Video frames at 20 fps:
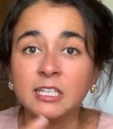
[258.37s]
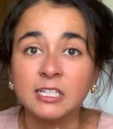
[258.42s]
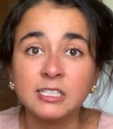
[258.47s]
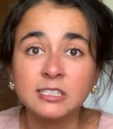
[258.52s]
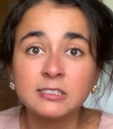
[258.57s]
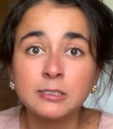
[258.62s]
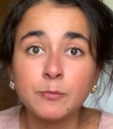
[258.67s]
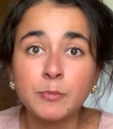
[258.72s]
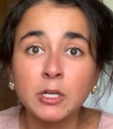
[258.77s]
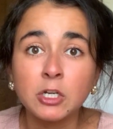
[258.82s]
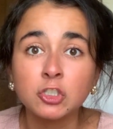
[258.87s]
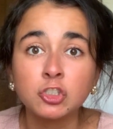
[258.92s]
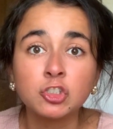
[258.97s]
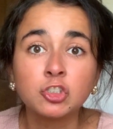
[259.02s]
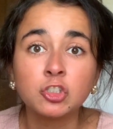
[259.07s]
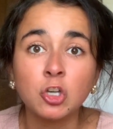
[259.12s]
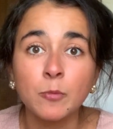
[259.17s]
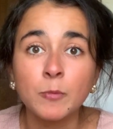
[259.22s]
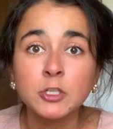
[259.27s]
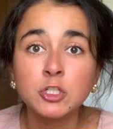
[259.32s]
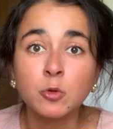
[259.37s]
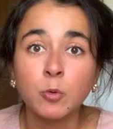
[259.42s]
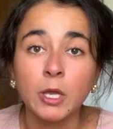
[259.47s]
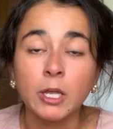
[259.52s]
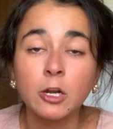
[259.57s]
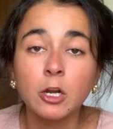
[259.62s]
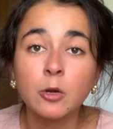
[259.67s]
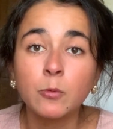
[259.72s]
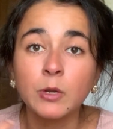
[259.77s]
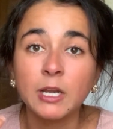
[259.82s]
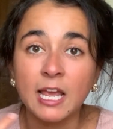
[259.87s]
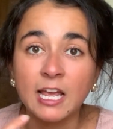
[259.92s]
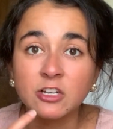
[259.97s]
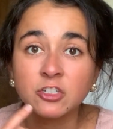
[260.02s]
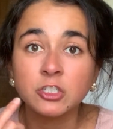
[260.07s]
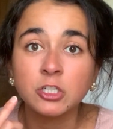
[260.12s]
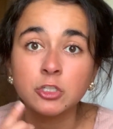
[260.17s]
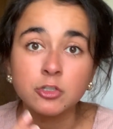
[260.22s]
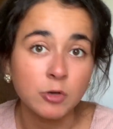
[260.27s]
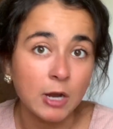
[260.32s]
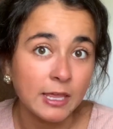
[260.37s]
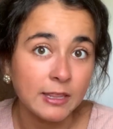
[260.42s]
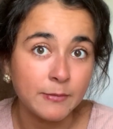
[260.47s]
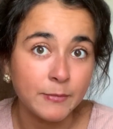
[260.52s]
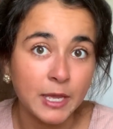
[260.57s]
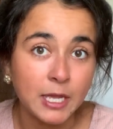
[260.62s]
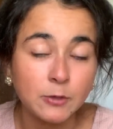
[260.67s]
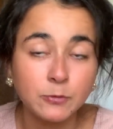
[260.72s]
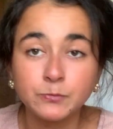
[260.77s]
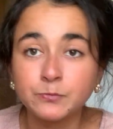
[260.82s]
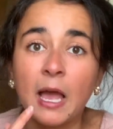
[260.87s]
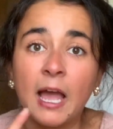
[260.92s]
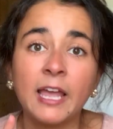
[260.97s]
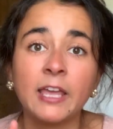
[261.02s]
They disappear so much quicker when I actually dry them out.